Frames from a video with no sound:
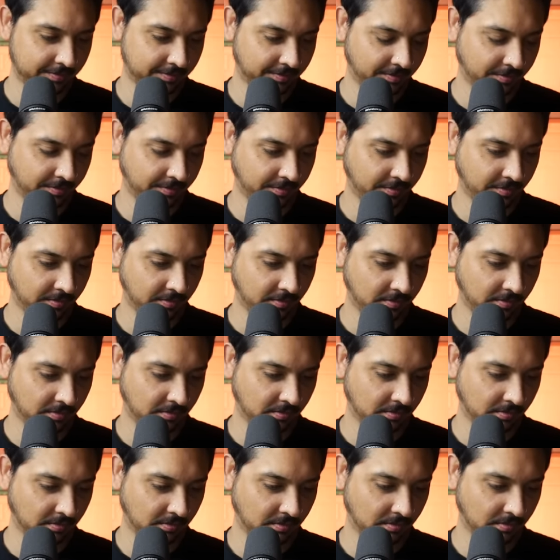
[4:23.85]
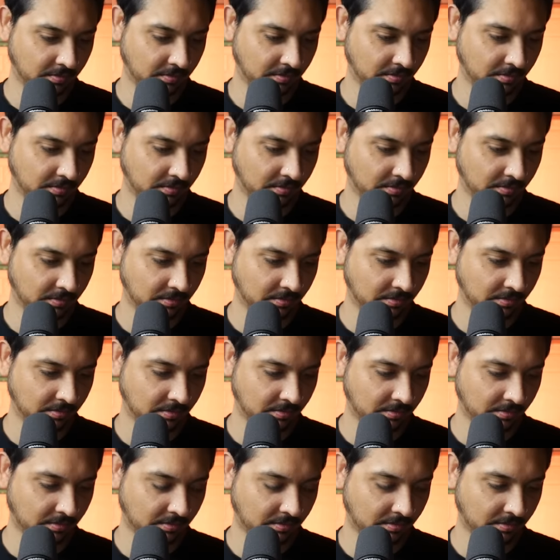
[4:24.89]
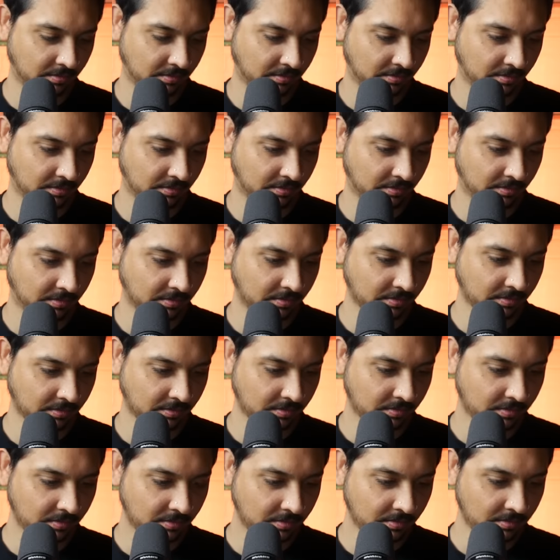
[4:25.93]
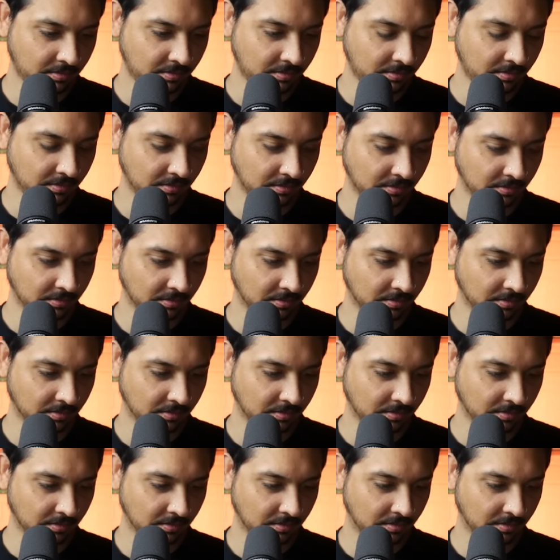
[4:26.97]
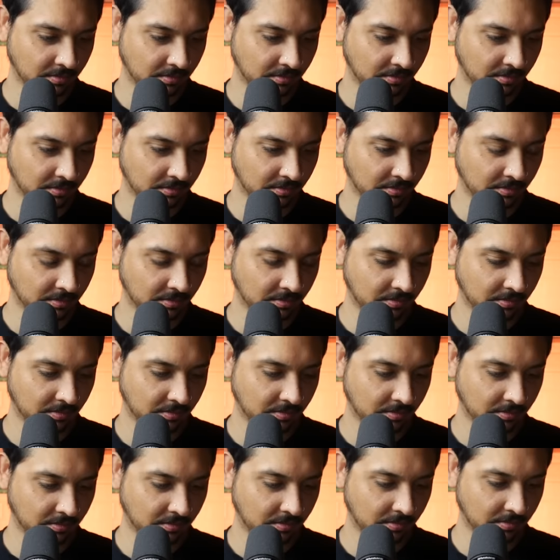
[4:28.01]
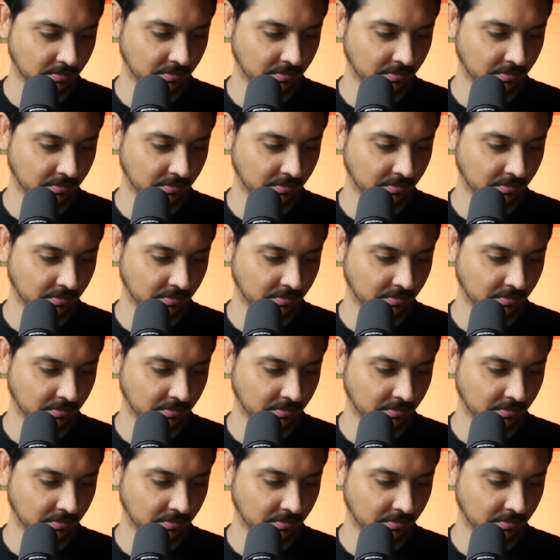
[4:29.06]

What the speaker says: (not speaking)